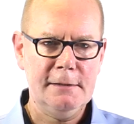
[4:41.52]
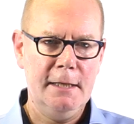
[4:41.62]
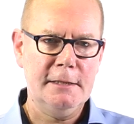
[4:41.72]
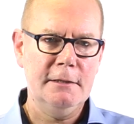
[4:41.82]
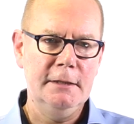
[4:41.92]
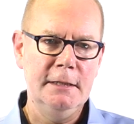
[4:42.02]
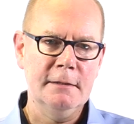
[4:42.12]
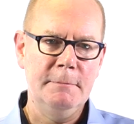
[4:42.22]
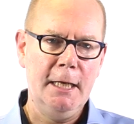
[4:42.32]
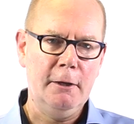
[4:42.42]
this lecture
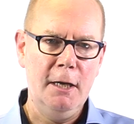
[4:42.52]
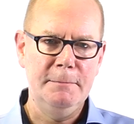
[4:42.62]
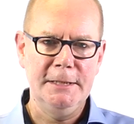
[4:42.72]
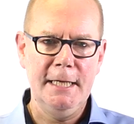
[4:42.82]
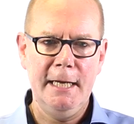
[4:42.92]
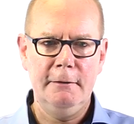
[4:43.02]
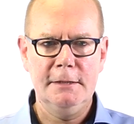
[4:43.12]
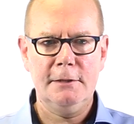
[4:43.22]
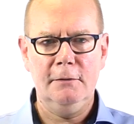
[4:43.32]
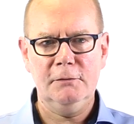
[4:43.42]
is about open data
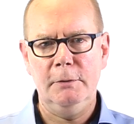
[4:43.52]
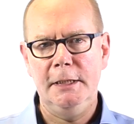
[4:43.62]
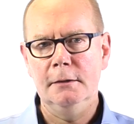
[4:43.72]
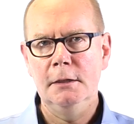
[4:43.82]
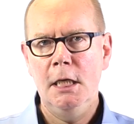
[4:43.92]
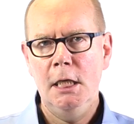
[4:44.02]
and software.